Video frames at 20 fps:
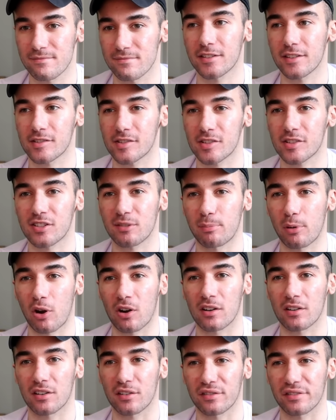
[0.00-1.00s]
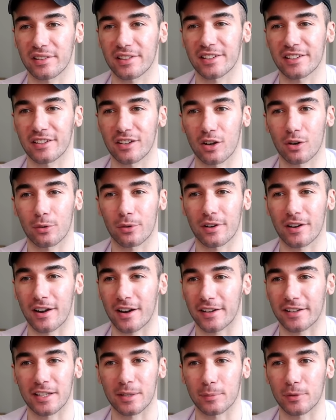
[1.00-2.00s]
this is the part of the video where
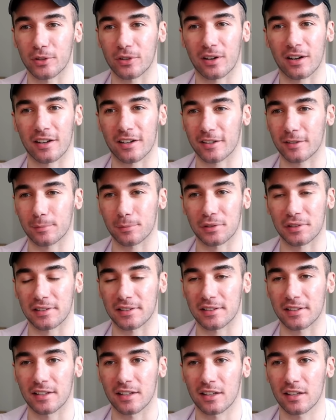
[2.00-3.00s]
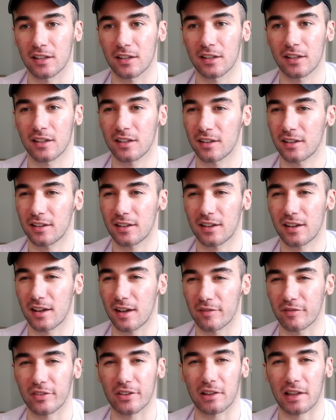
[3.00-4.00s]
I keep crying, but
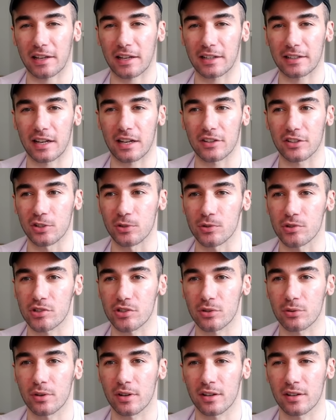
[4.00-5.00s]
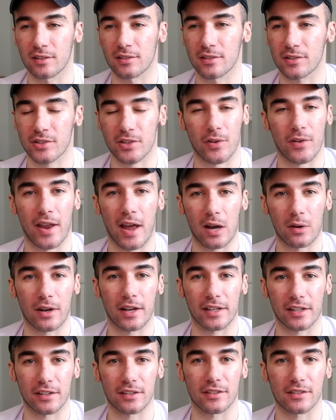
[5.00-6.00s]
I feel like I got used to it. So now
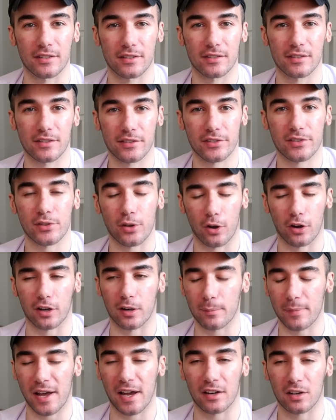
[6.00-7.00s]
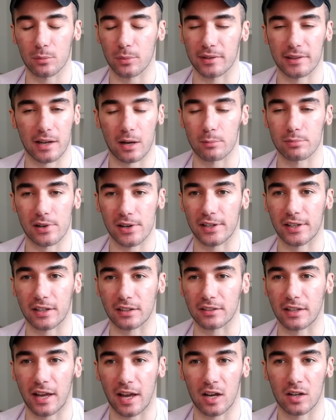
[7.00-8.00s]
I could talk about it without
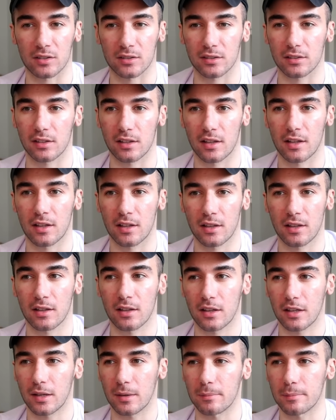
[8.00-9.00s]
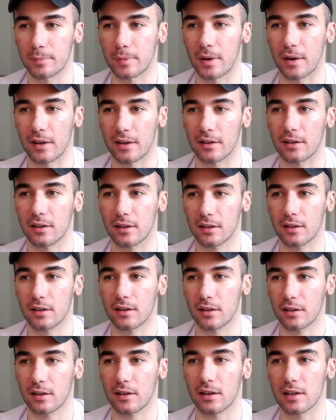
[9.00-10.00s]
breaking down. But
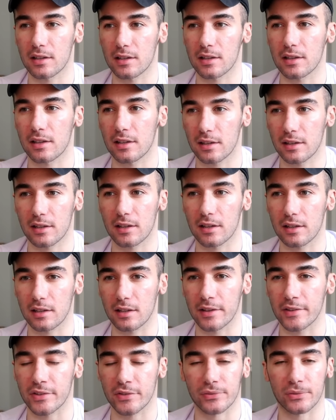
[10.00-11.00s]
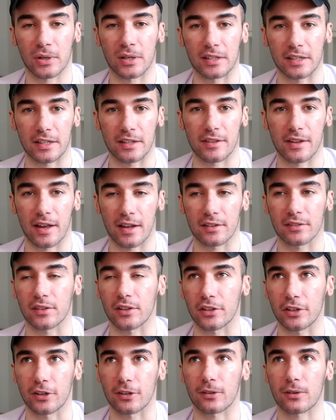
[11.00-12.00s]
it's funny that
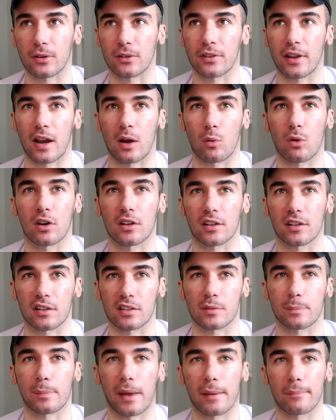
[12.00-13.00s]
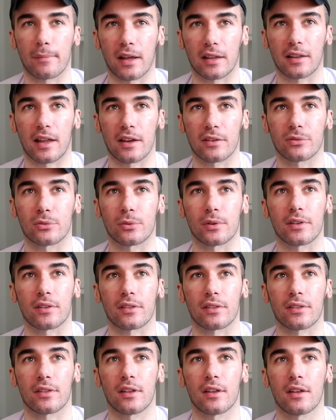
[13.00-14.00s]
the girl that I wanted to spend my life
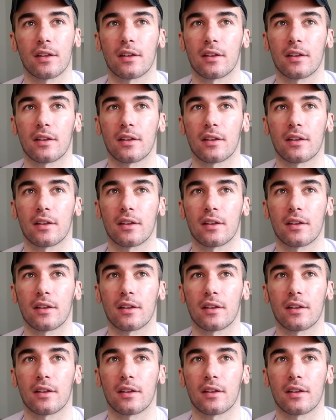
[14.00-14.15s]
with